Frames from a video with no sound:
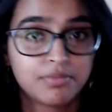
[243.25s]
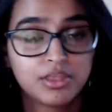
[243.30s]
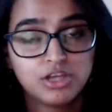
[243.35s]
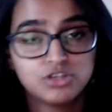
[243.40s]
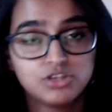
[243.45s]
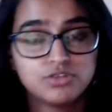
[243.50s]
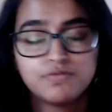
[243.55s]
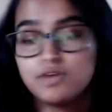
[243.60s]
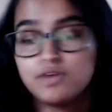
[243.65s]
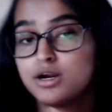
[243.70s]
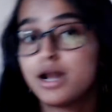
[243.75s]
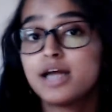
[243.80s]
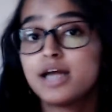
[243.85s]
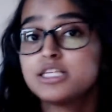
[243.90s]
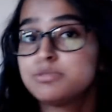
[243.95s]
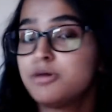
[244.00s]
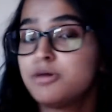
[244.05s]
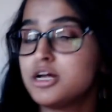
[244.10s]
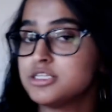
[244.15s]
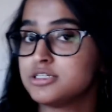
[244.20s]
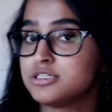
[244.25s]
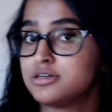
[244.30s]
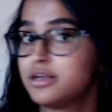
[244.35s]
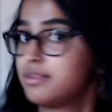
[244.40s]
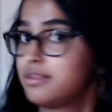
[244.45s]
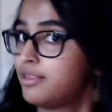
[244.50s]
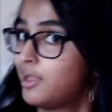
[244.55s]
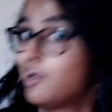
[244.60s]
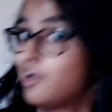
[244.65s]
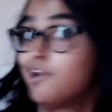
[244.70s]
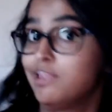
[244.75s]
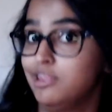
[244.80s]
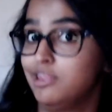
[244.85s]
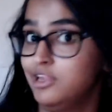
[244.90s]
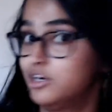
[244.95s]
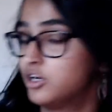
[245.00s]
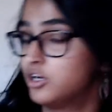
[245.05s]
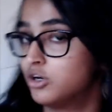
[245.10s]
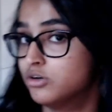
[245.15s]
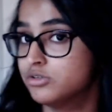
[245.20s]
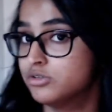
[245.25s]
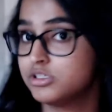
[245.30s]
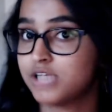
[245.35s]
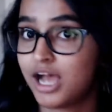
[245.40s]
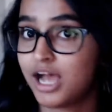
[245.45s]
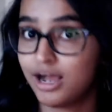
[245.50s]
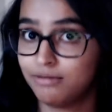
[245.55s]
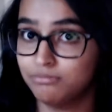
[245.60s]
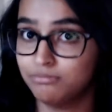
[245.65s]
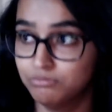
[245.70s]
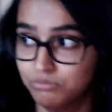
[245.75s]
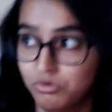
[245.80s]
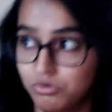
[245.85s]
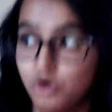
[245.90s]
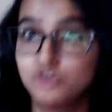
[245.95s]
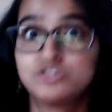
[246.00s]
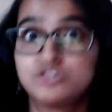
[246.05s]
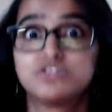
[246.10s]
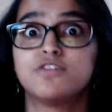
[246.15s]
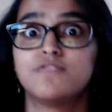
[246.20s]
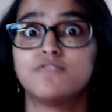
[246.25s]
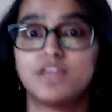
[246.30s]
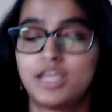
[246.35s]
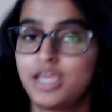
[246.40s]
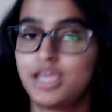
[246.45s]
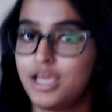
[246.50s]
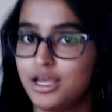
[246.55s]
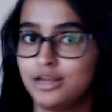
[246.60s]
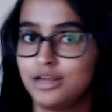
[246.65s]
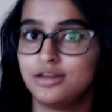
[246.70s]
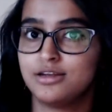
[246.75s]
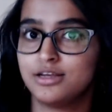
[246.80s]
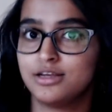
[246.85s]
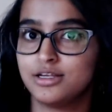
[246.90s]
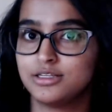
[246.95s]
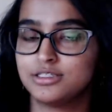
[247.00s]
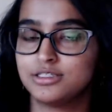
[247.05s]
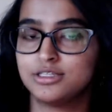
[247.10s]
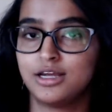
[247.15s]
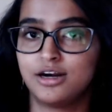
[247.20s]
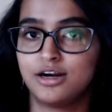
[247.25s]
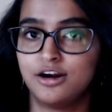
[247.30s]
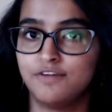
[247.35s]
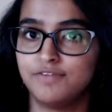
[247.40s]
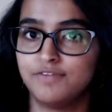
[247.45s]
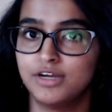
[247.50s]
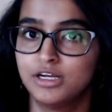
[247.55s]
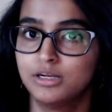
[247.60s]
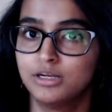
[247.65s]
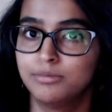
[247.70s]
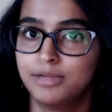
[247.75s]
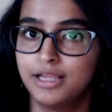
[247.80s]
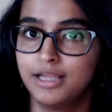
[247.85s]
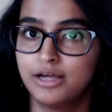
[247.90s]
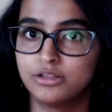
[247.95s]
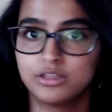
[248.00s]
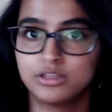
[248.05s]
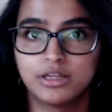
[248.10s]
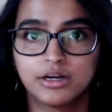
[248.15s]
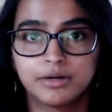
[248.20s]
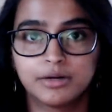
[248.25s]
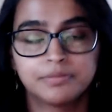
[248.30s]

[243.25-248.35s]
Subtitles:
So if we're not sponsoring, there goes most of the candidates that are available out there.